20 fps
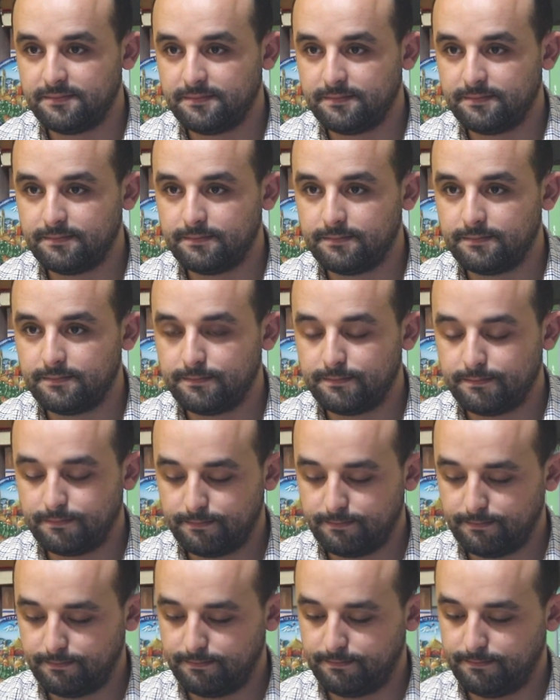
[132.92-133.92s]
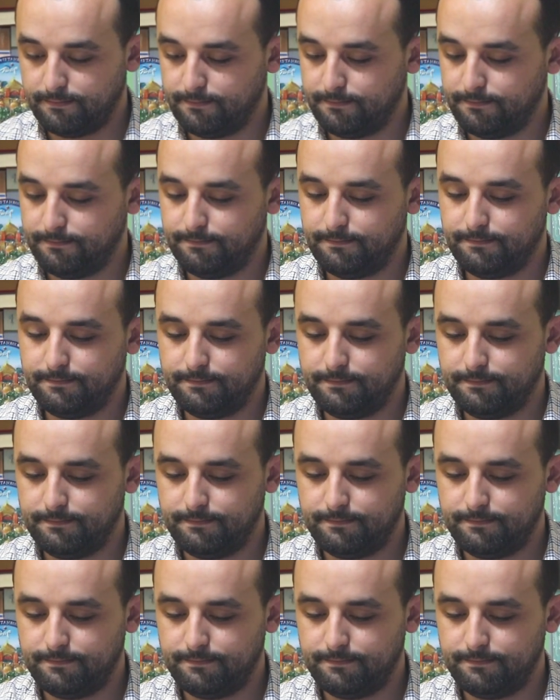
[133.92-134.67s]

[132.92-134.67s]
(silence)